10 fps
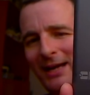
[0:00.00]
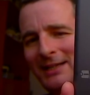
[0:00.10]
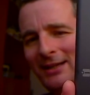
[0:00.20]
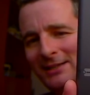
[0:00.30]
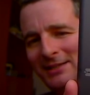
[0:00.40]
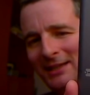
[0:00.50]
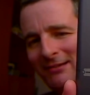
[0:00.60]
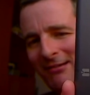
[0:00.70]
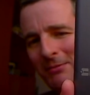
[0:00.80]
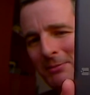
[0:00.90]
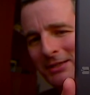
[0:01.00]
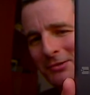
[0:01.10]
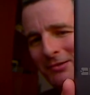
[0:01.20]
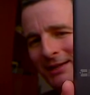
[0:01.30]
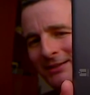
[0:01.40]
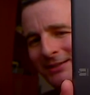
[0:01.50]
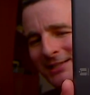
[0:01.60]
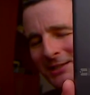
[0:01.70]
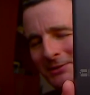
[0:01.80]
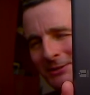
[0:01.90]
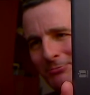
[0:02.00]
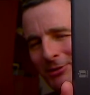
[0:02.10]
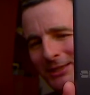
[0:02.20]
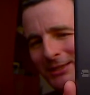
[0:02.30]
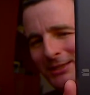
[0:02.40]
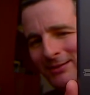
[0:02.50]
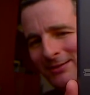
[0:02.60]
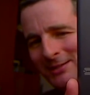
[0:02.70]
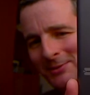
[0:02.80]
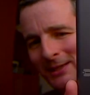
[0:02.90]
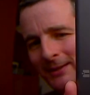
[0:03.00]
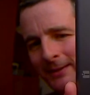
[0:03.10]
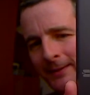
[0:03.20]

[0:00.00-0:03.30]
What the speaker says: I didn't actually think the grammar books are any good, so I should probably throw those away.